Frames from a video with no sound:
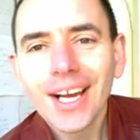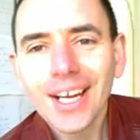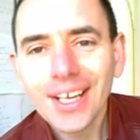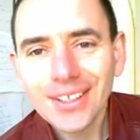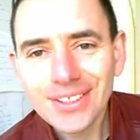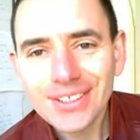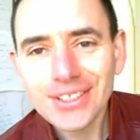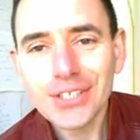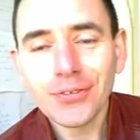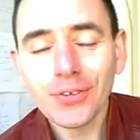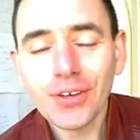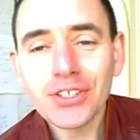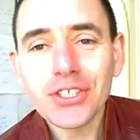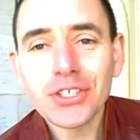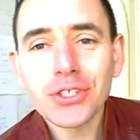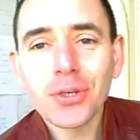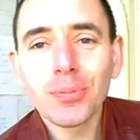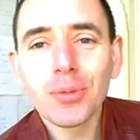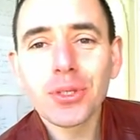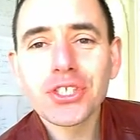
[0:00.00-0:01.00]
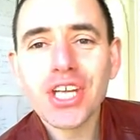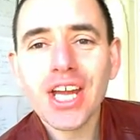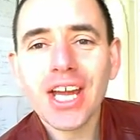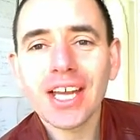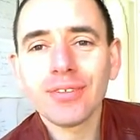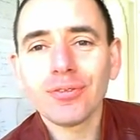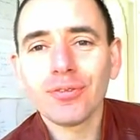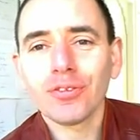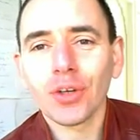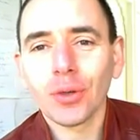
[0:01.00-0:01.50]
Hi, this is Francisco
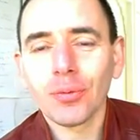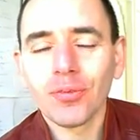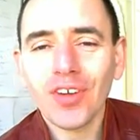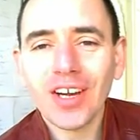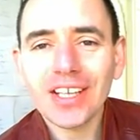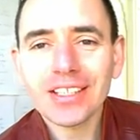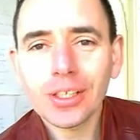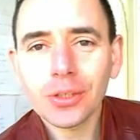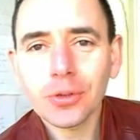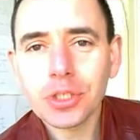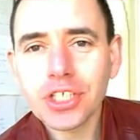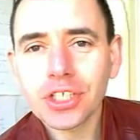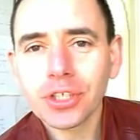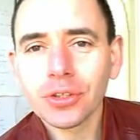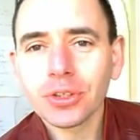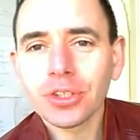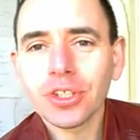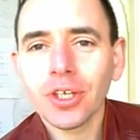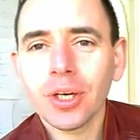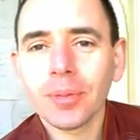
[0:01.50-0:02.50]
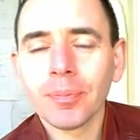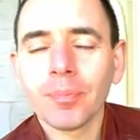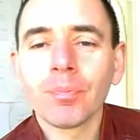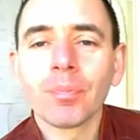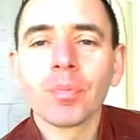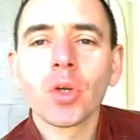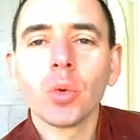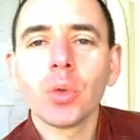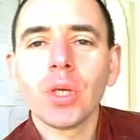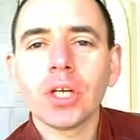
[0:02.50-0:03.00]
Bujan from
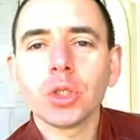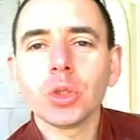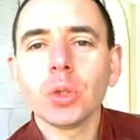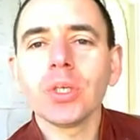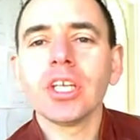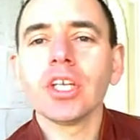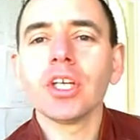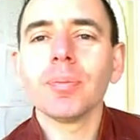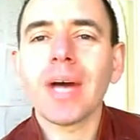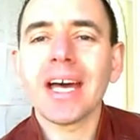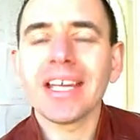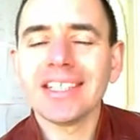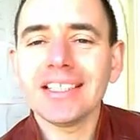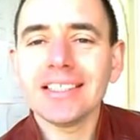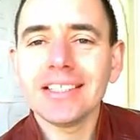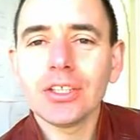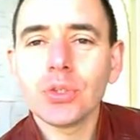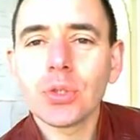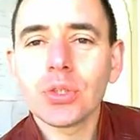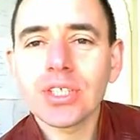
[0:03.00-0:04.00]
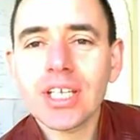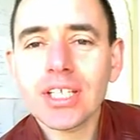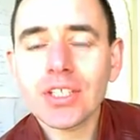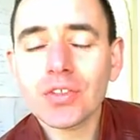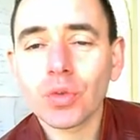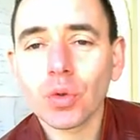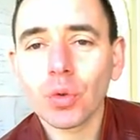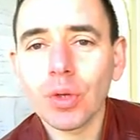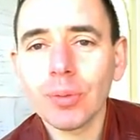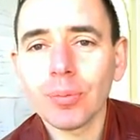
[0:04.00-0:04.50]
VitalCoaching.com. We are talking about dating
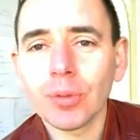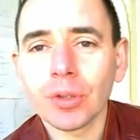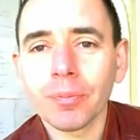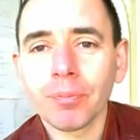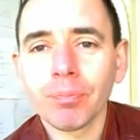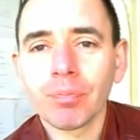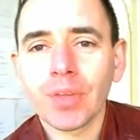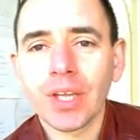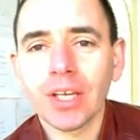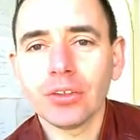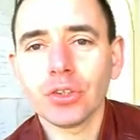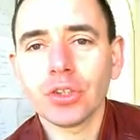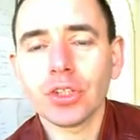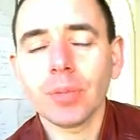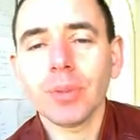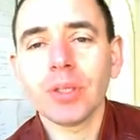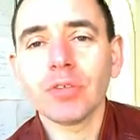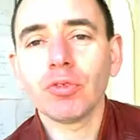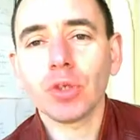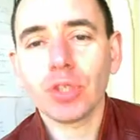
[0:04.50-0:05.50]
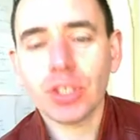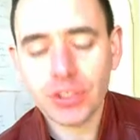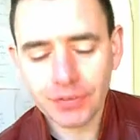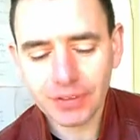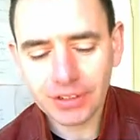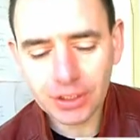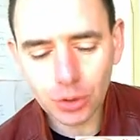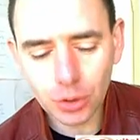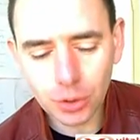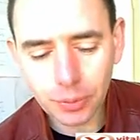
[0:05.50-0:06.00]
success for women, and the topic for
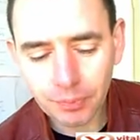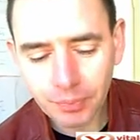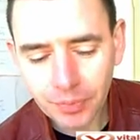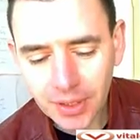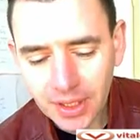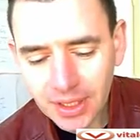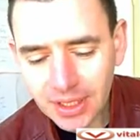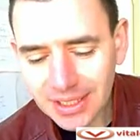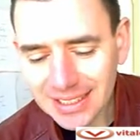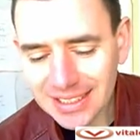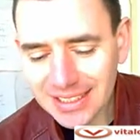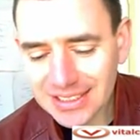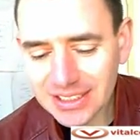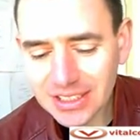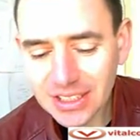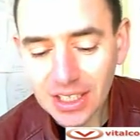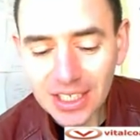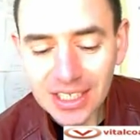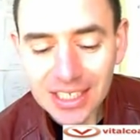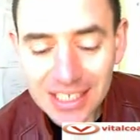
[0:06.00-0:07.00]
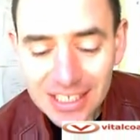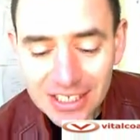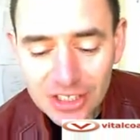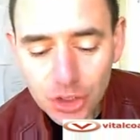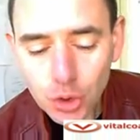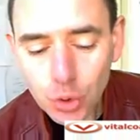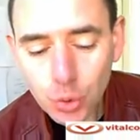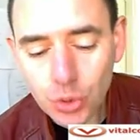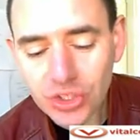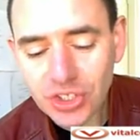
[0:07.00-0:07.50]
this video is
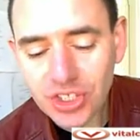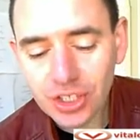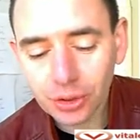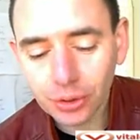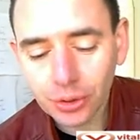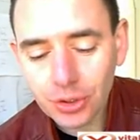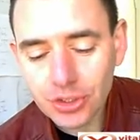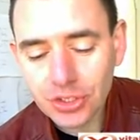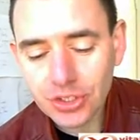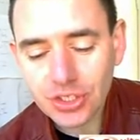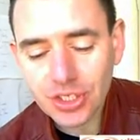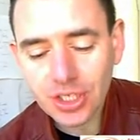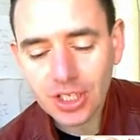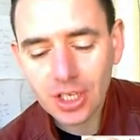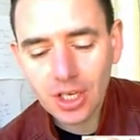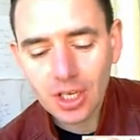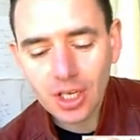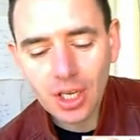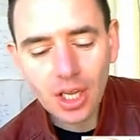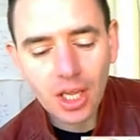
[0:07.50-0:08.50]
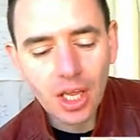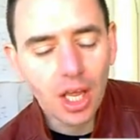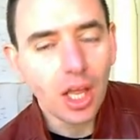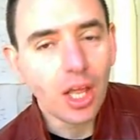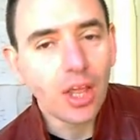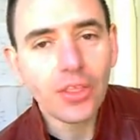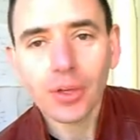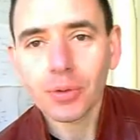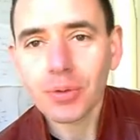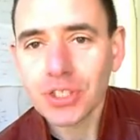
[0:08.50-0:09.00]
he's too serious,
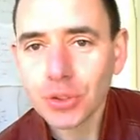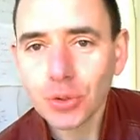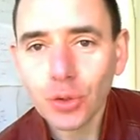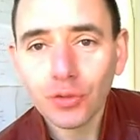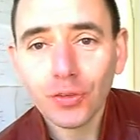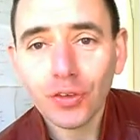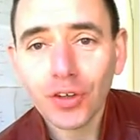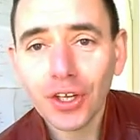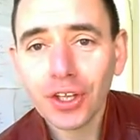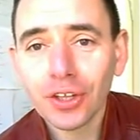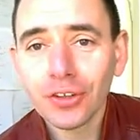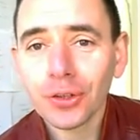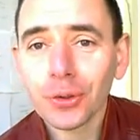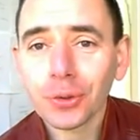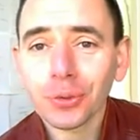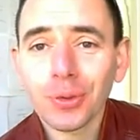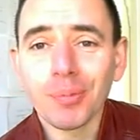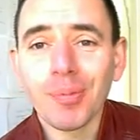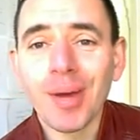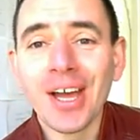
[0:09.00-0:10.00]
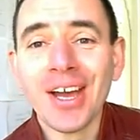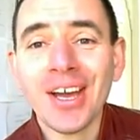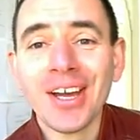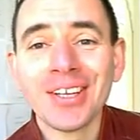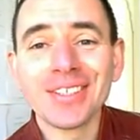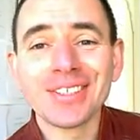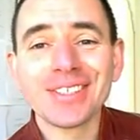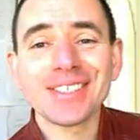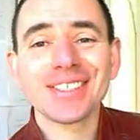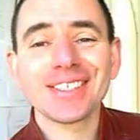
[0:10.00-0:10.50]
uh, there is no fun, no
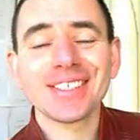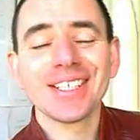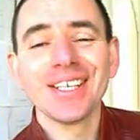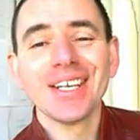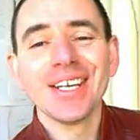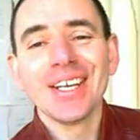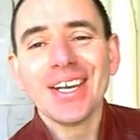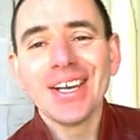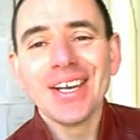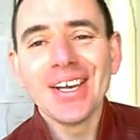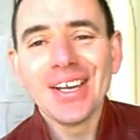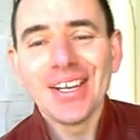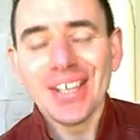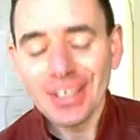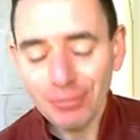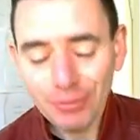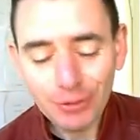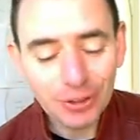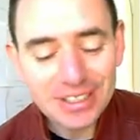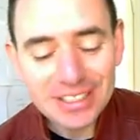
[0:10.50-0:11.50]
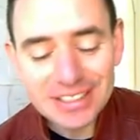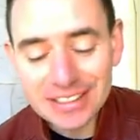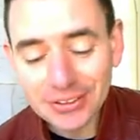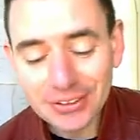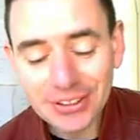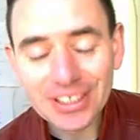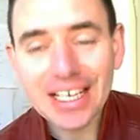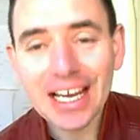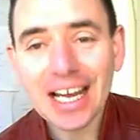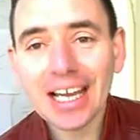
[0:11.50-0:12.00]
romance. if you're
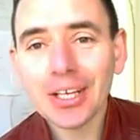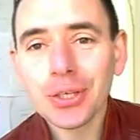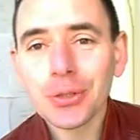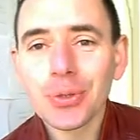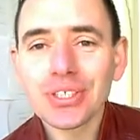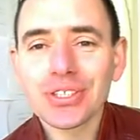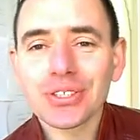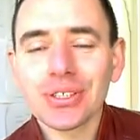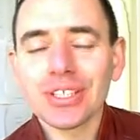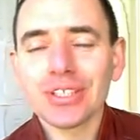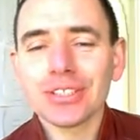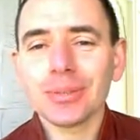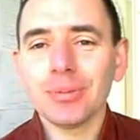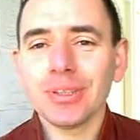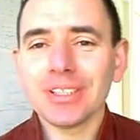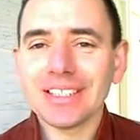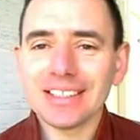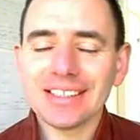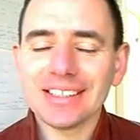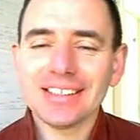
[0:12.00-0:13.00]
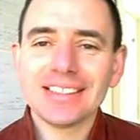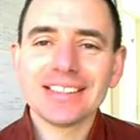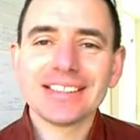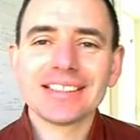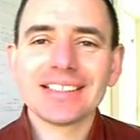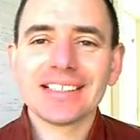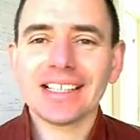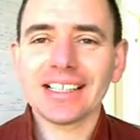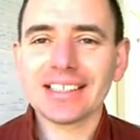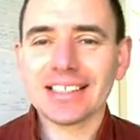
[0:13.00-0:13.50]
dating a guy who is a little bit in
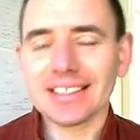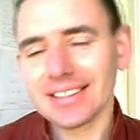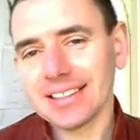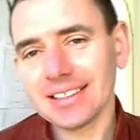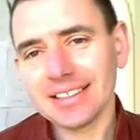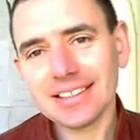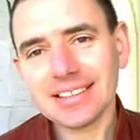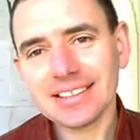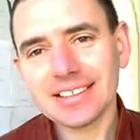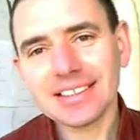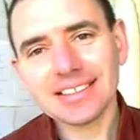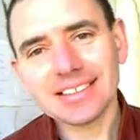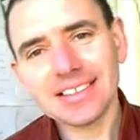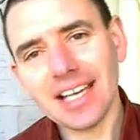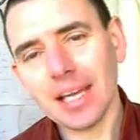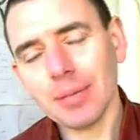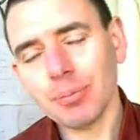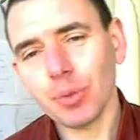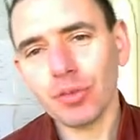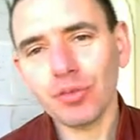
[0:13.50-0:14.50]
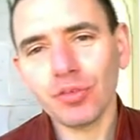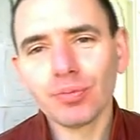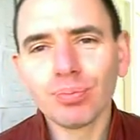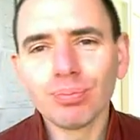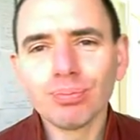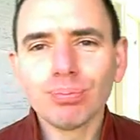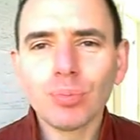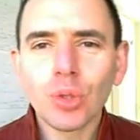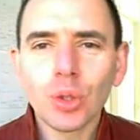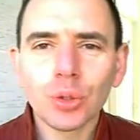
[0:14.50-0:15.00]
this, in this type of
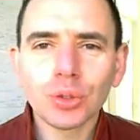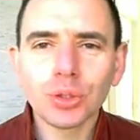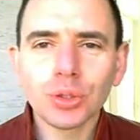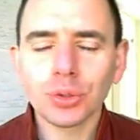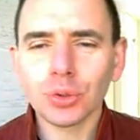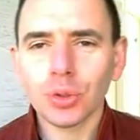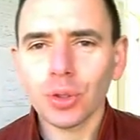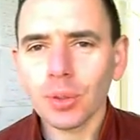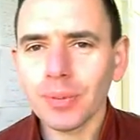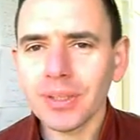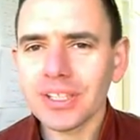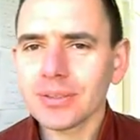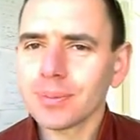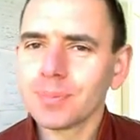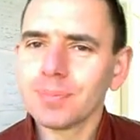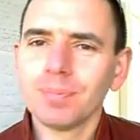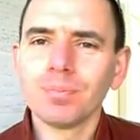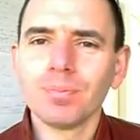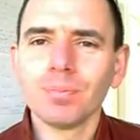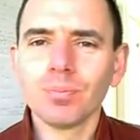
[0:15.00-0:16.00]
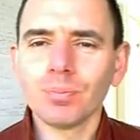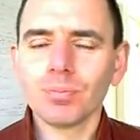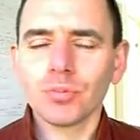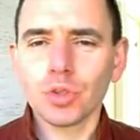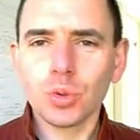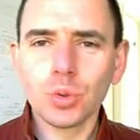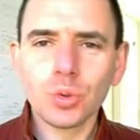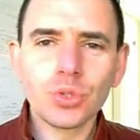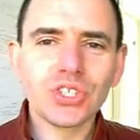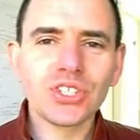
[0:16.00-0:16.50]
mode, you know, a bit
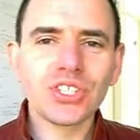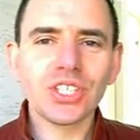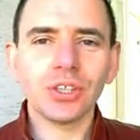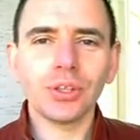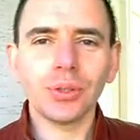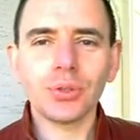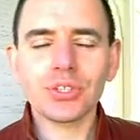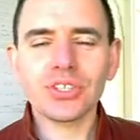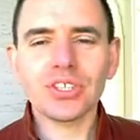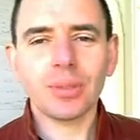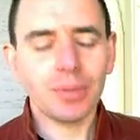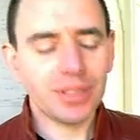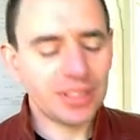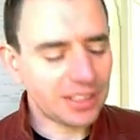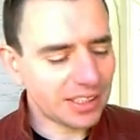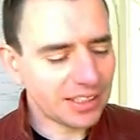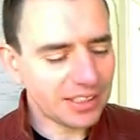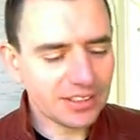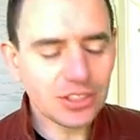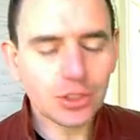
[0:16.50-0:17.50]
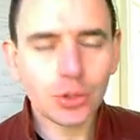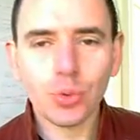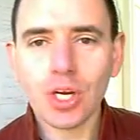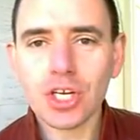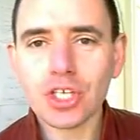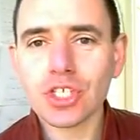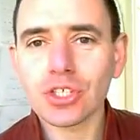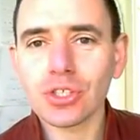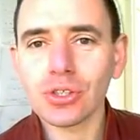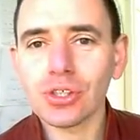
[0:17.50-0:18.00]
too serious, I mean, I get this
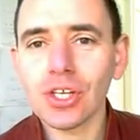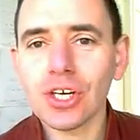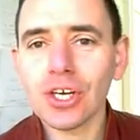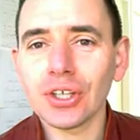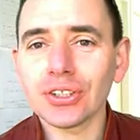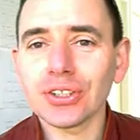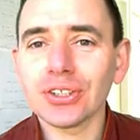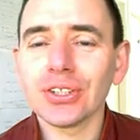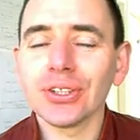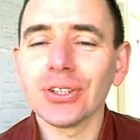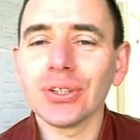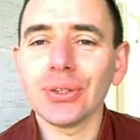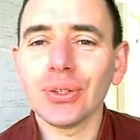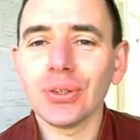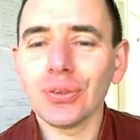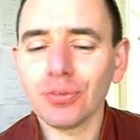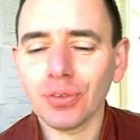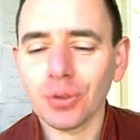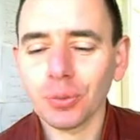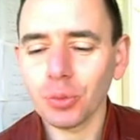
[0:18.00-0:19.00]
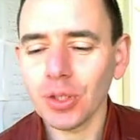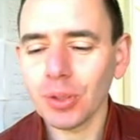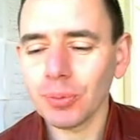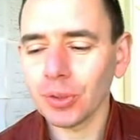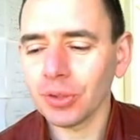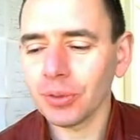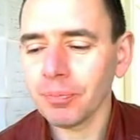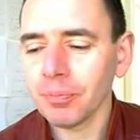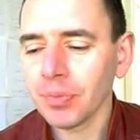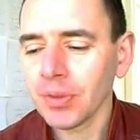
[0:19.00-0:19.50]
question a lot uh, from
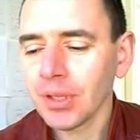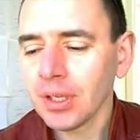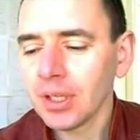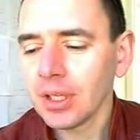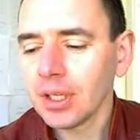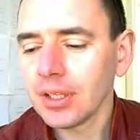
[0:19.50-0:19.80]
women